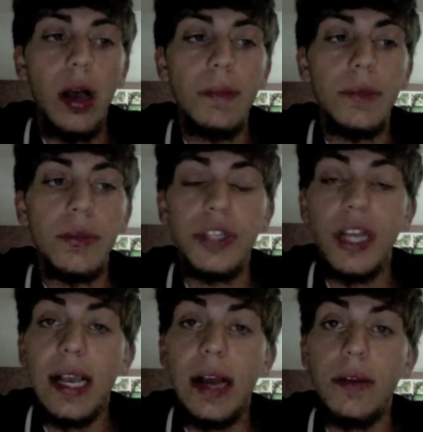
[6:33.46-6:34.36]
You could
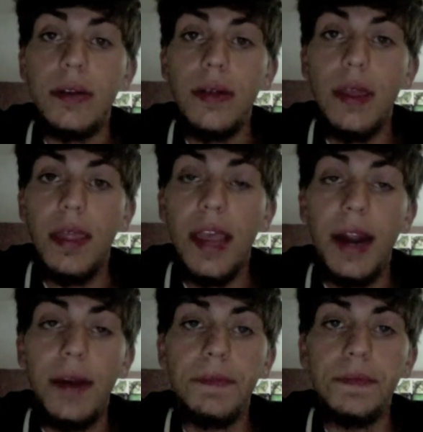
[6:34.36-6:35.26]
check out
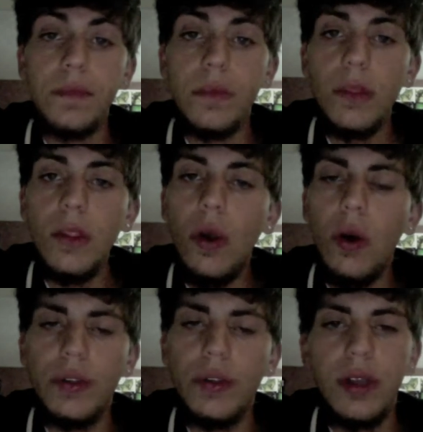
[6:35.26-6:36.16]
there.
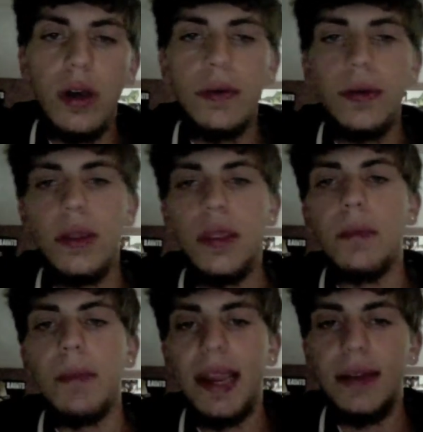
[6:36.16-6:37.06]
Also, the
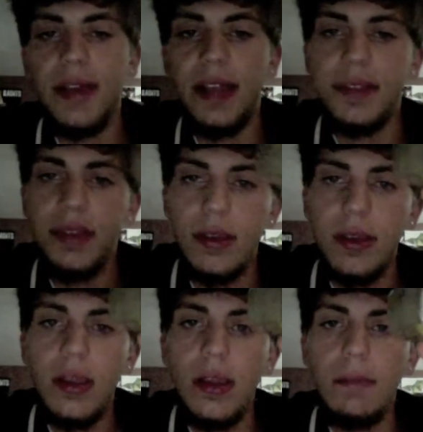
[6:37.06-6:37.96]
main event,
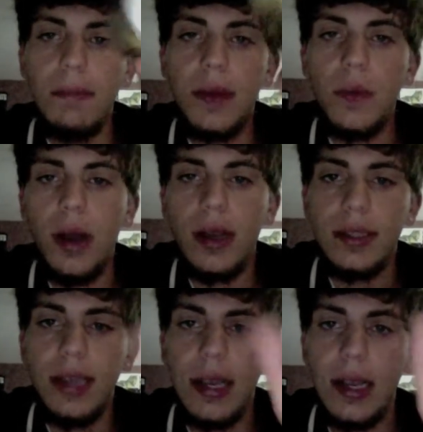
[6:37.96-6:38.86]

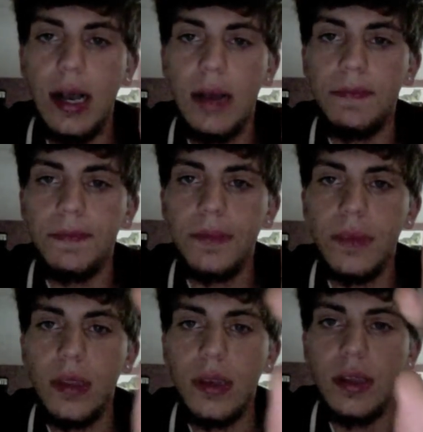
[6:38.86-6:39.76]
medwalk.com.
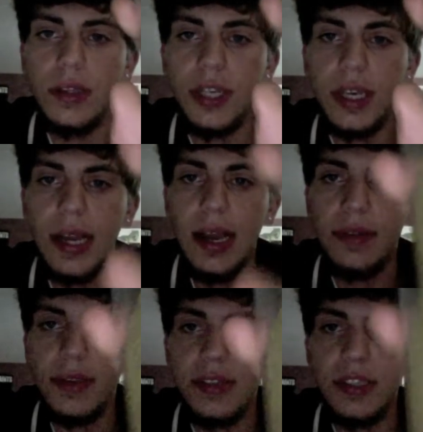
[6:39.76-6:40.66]
Check it out.
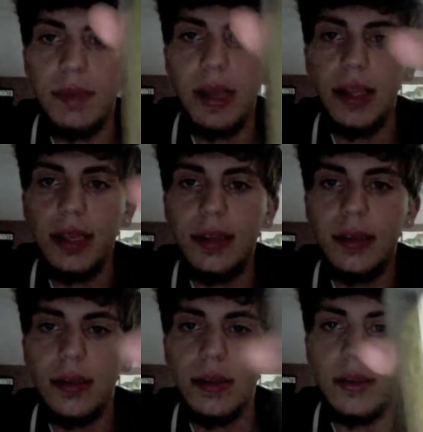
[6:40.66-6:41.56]
There's a spelling,
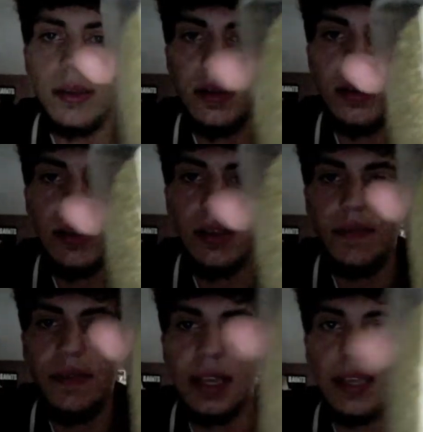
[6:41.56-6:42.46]
if
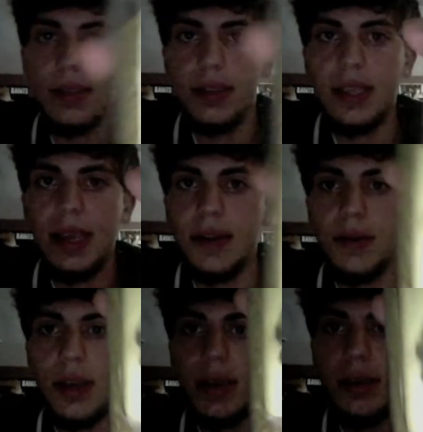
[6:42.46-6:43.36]
I can get it
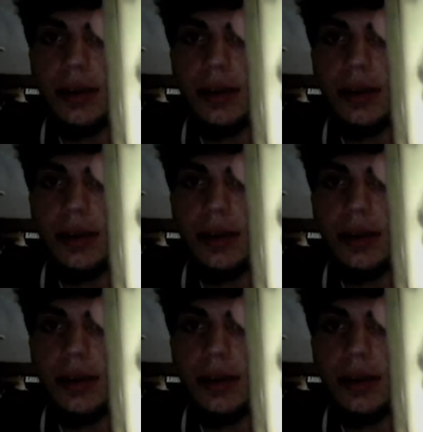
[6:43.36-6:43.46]
right.